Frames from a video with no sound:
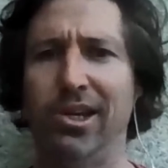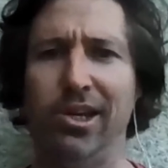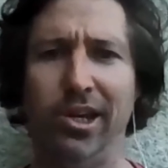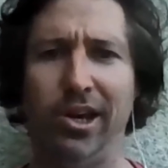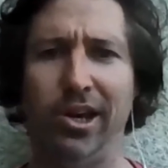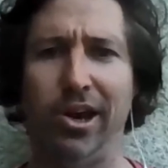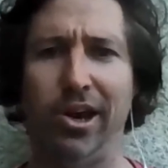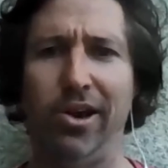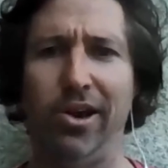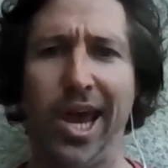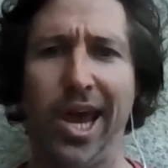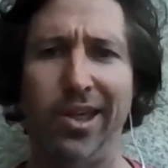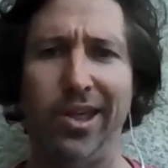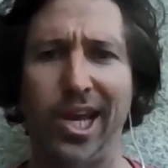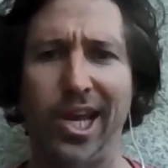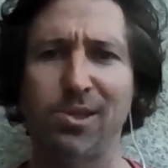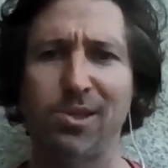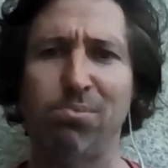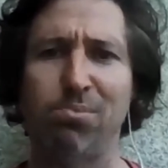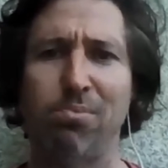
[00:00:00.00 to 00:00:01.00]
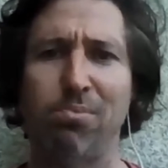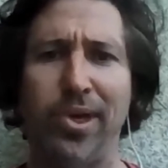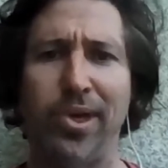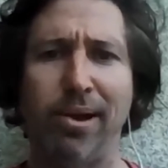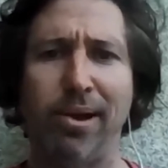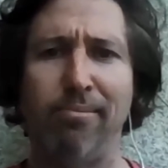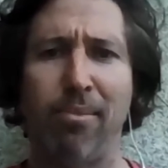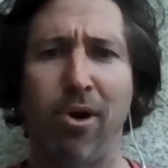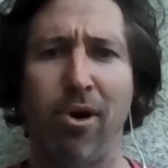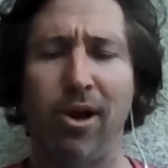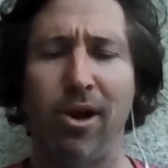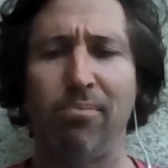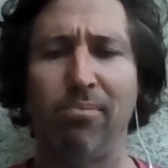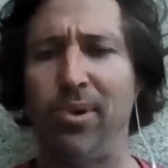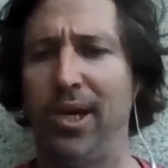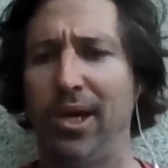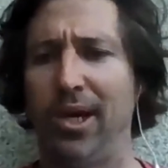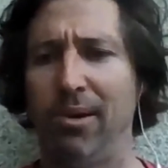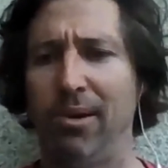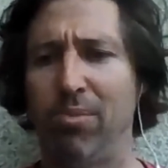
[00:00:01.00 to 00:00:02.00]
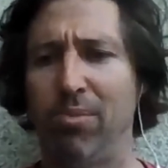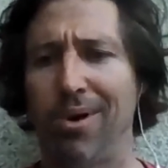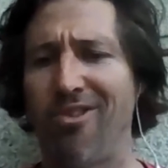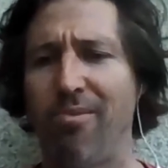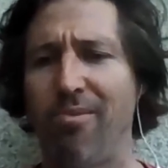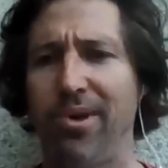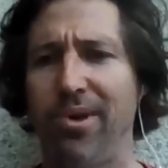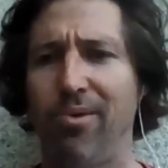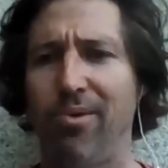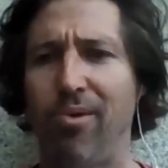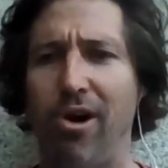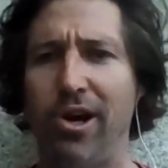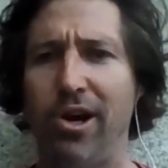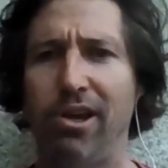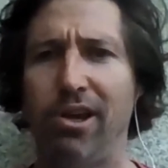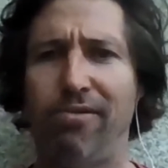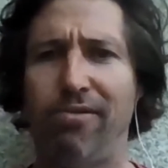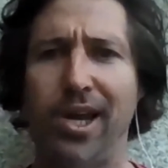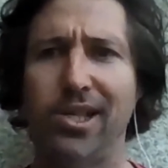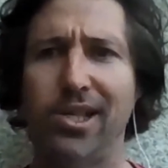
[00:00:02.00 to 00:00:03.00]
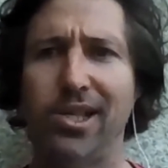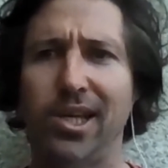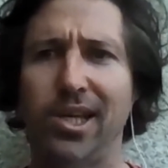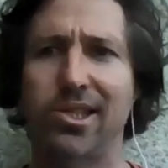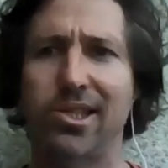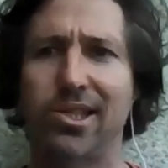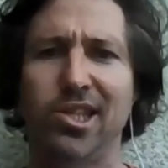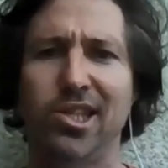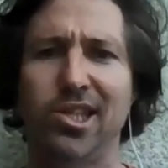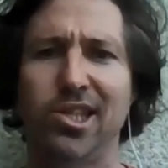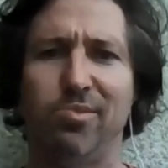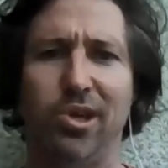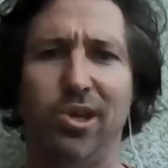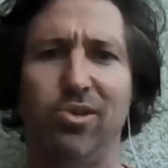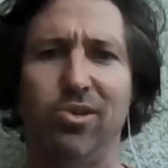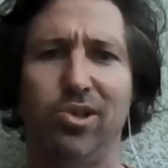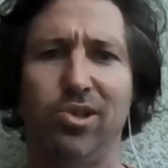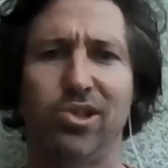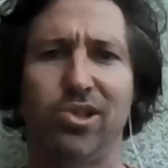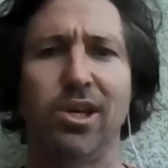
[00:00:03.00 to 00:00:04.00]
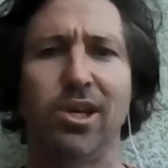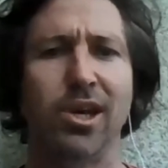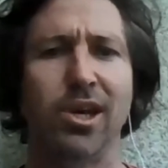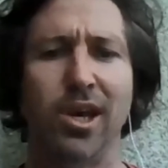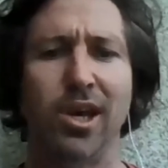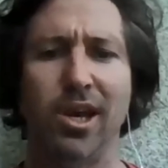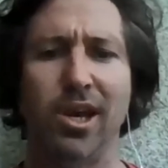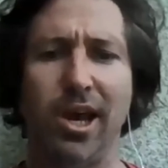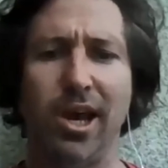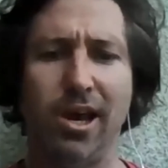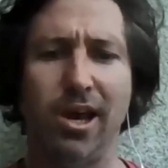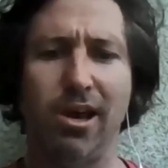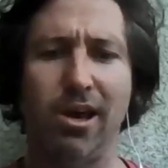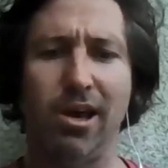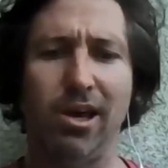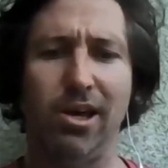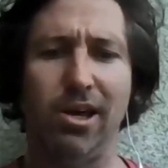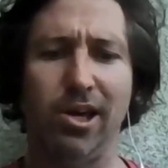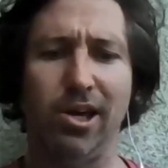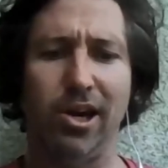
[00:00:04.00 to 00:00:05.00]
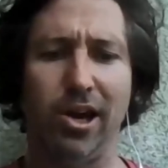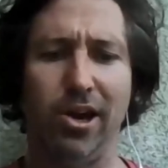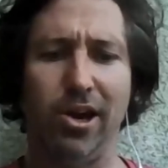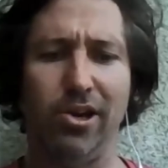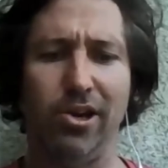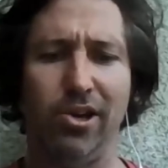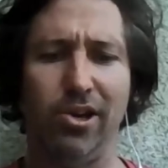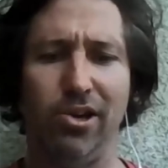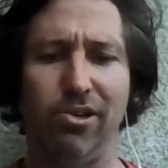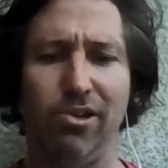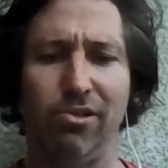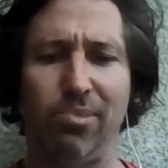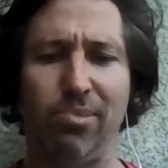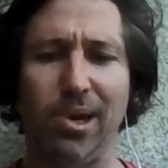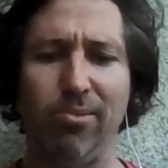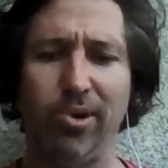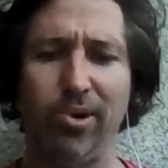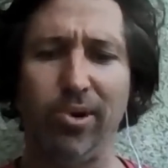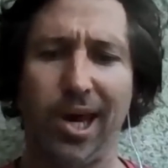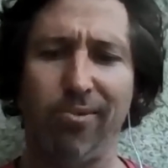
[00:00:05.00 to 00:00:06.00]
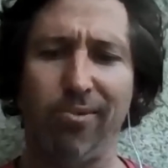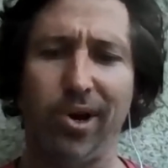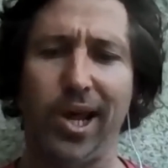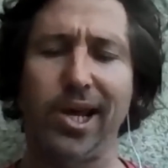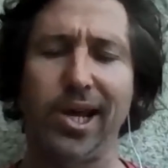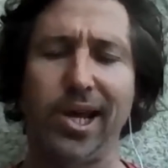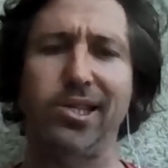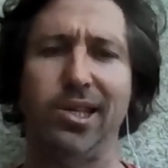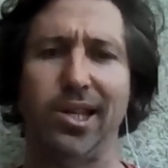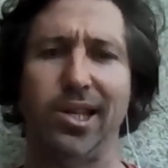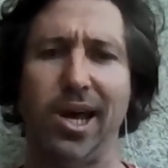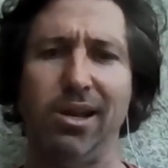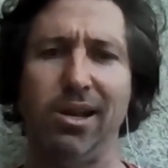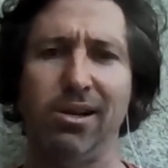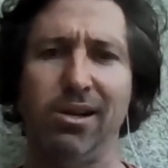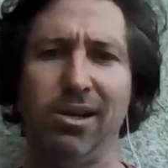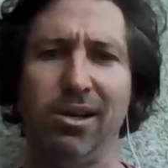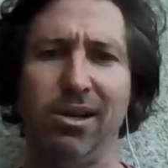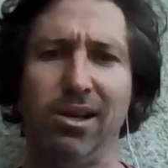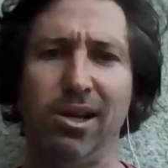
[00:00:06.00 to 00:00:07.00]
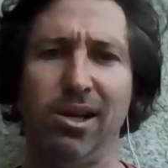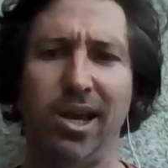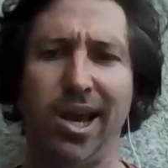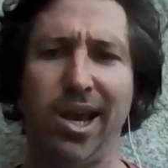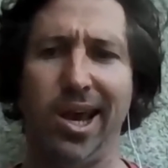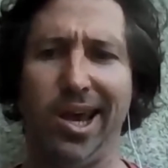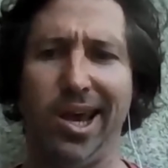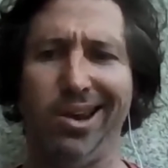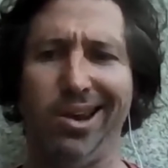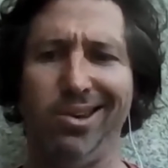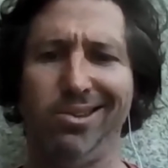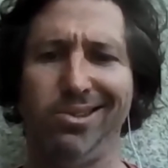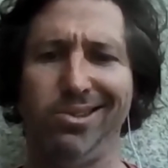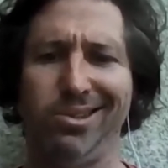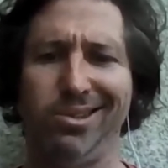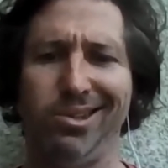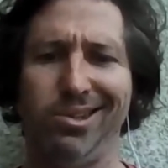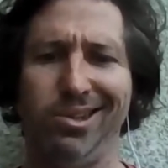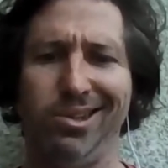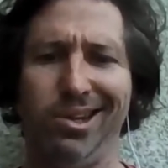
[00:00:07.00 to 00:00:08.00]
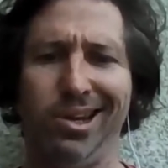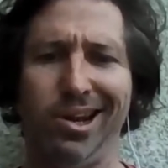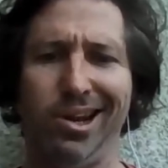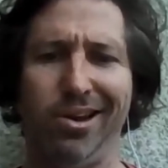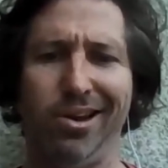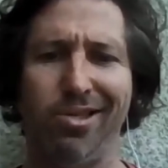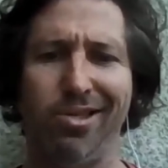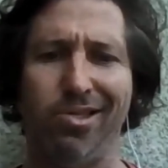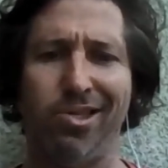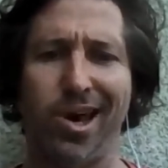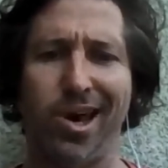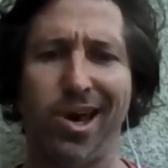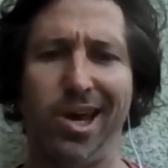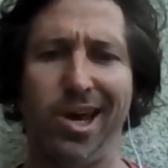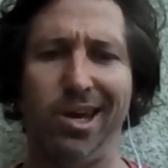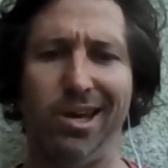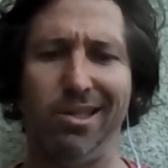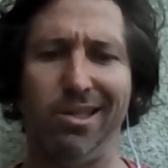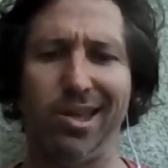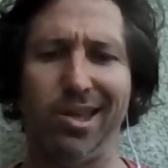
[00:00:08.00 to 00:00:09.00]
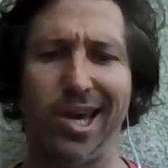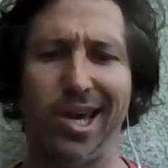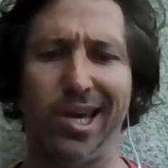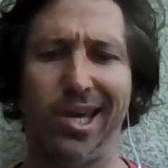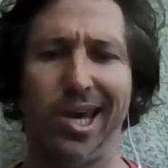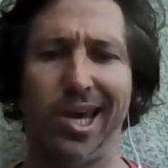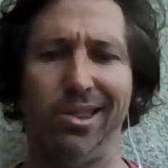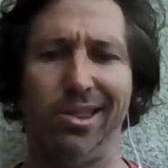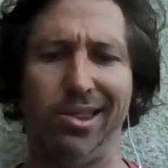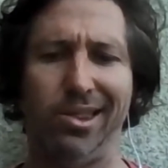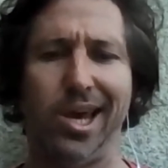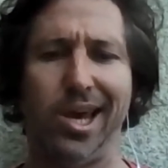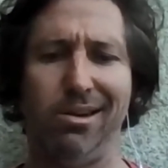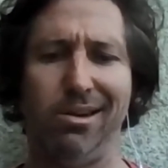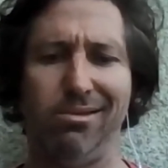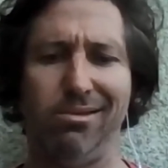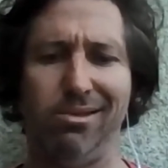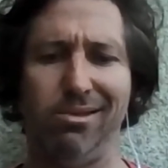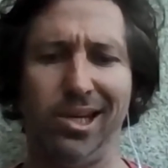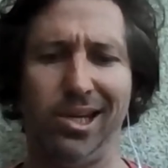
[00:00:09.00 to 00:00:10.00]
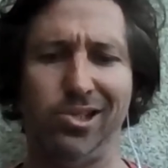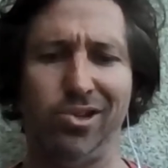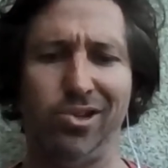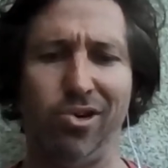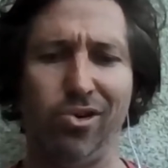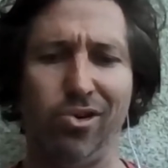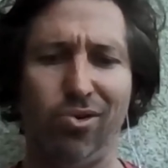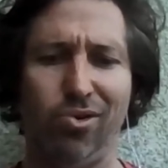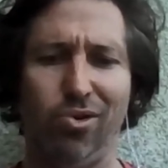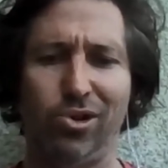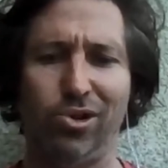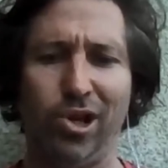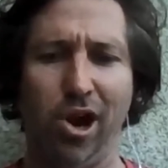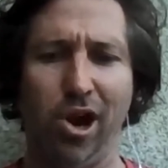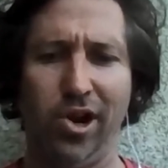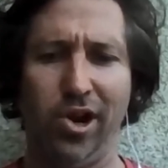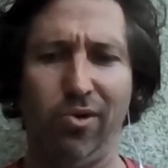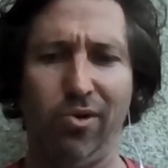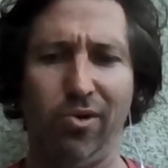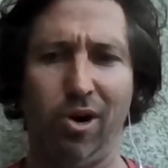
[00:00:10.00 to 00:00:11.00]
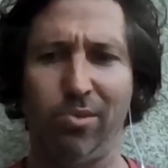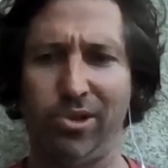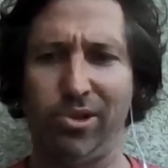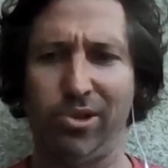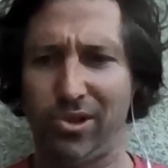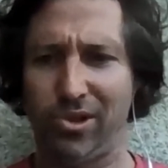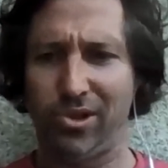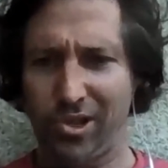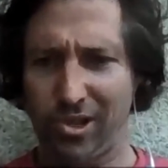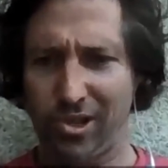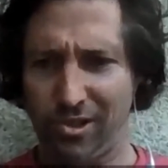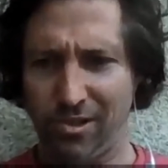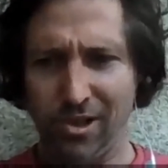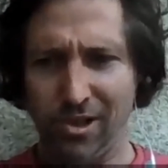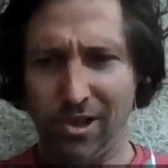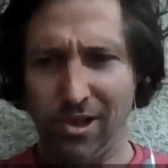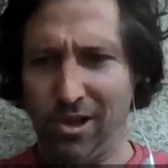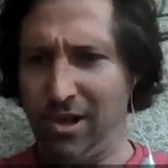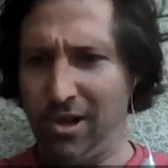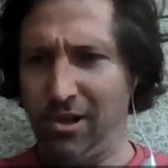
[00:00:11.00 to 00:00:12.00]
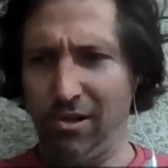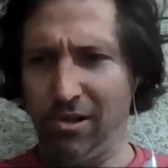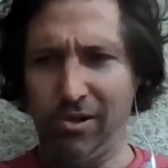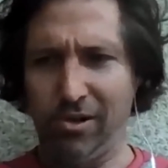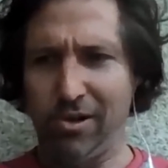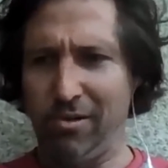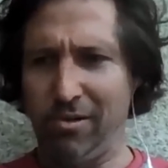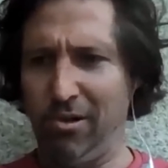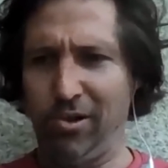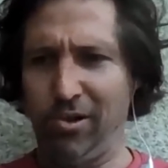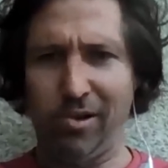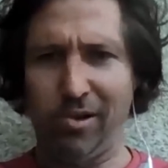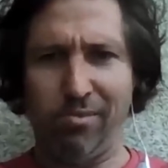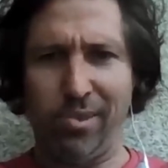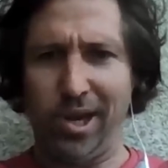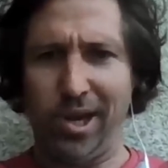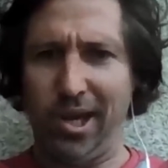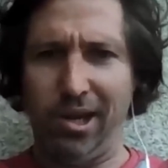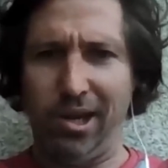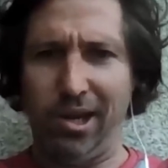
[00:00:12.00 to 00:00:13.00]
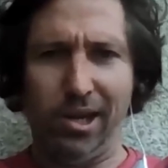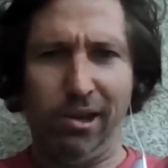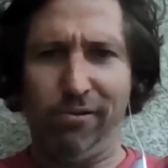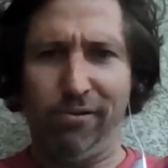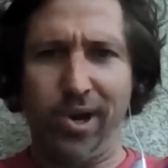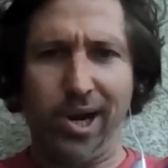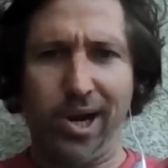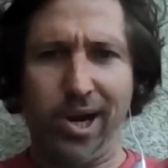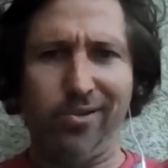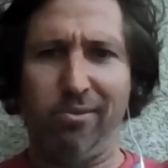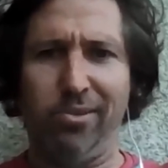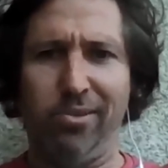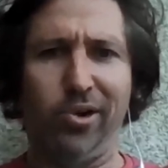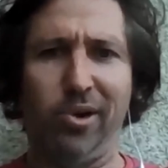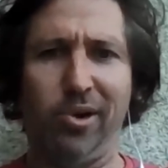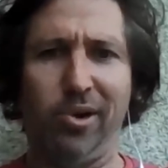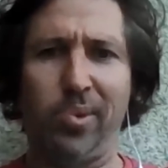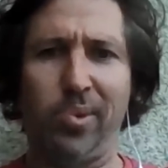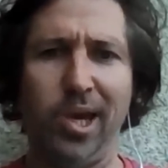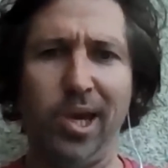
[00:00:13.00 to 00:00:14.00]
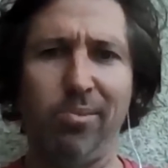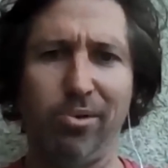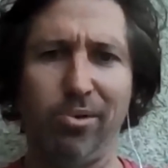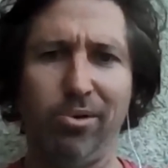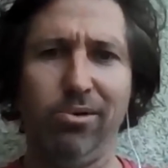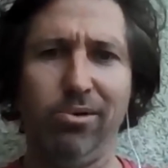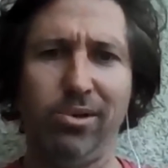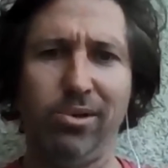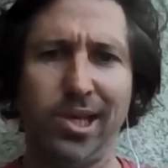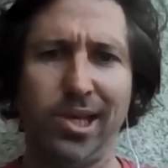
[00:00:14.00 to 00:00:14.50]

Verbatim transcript: you know and that's that might be probably why you've had successes because uh, you know you, people can relate to that and you know they they get that it's not all tony robbins yeah. look at look at me in front of a million people.